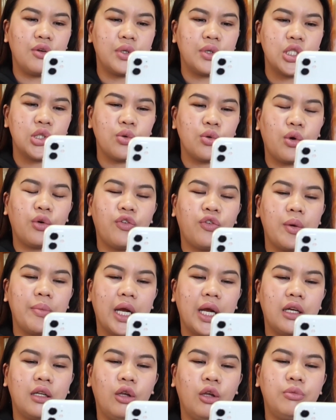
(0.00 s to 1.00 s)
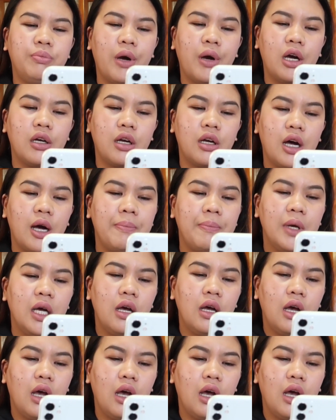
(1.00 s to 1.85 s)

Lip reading: Restore from iCloud backup,